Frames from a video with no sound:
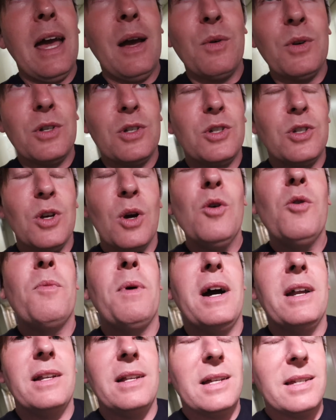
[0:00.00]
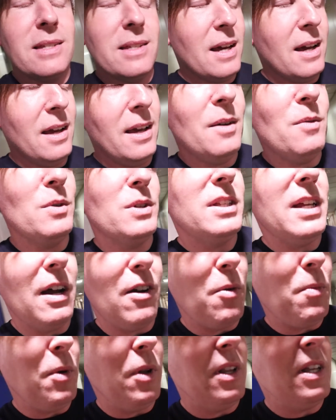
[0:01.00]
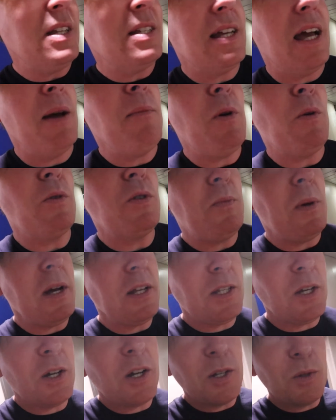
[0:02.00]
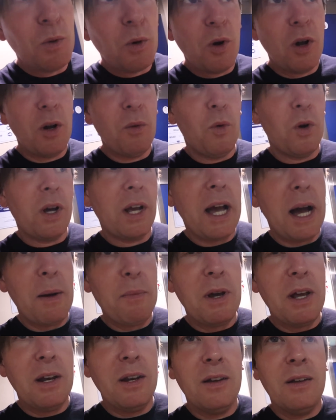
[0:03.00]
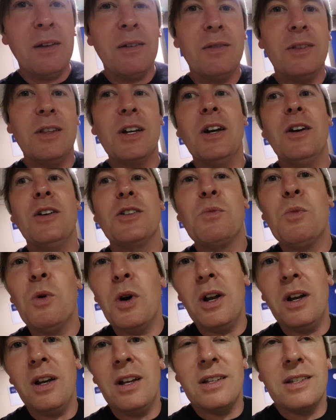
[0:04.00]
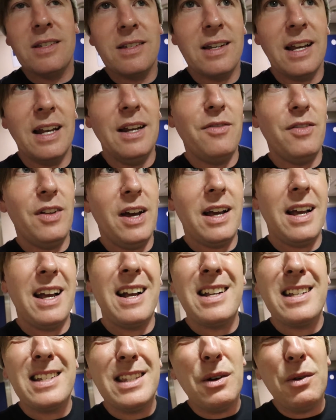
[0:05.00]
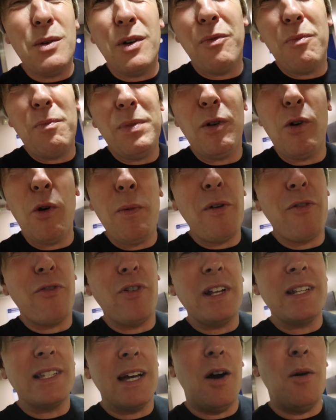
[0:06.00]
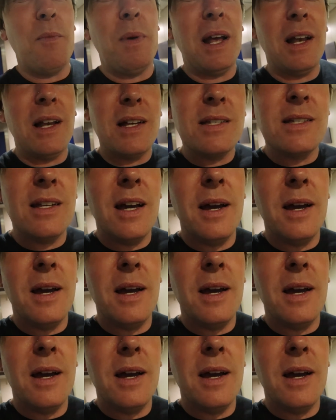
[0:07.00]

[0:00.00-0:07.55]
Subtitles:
It was so bad last night, it was terrible. This time it was better because we were all in one cabin. The girls weren't as kind of like, because they were a bit freaked out by it last